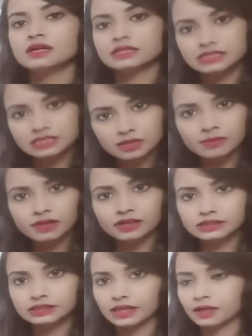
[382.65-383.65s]

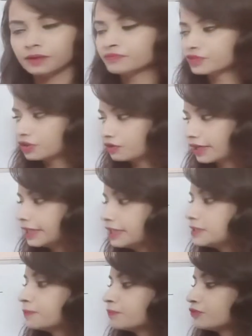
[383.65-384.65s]
similar thing,
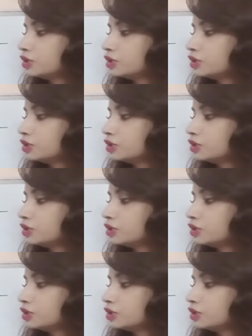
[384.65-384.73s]
right?